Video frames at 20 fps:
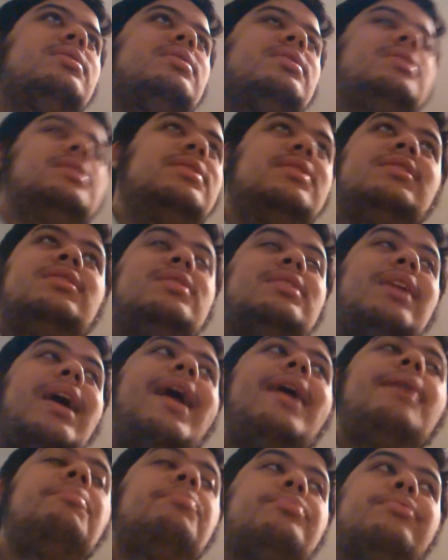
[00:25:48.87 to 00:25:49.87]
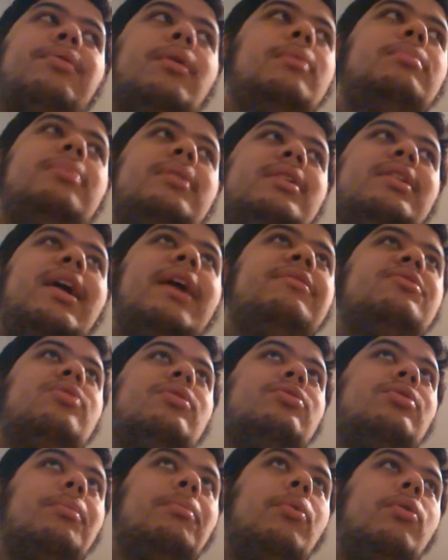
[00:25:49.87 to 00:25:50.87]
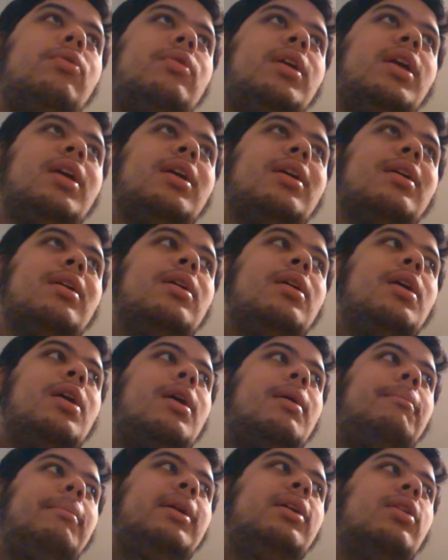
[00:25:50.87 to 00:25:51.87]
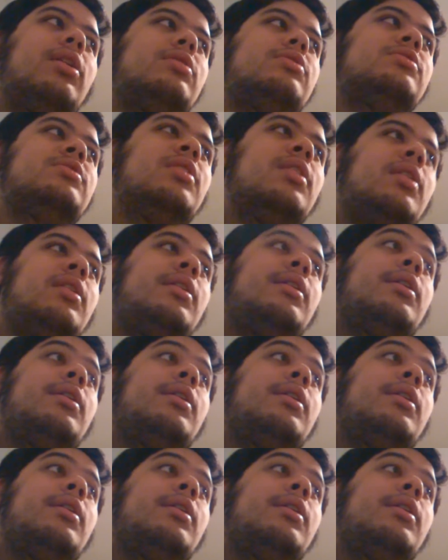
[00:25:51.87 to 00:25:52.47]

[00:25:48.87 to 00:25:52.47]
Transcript: it's they probably left on the morning because